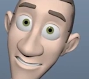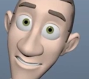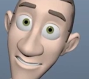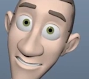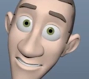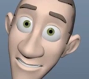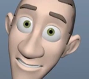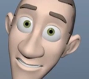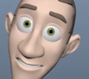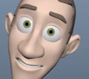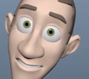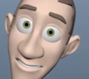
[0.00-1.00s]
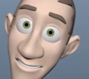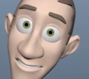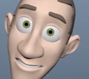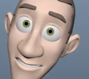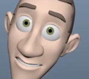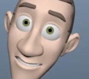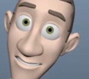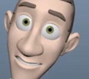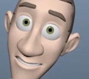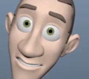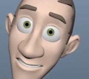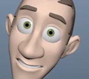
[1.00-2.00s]

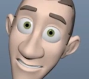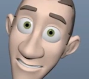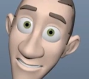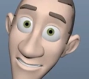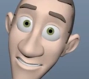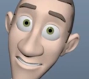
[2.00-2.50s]
(silence)